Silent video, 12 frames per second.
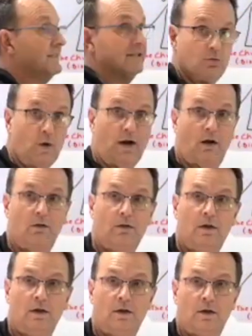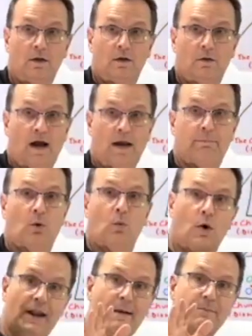as well. Right. But
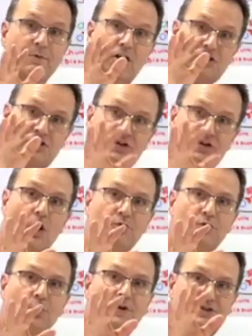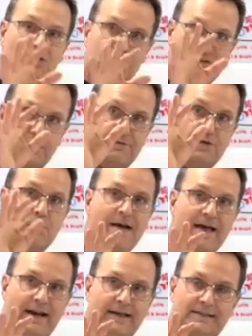what I'm going to show you in just a few
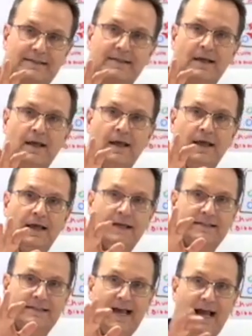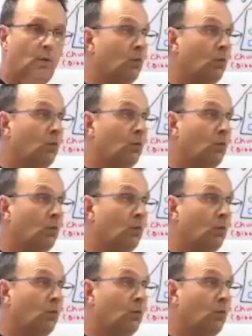minutes is that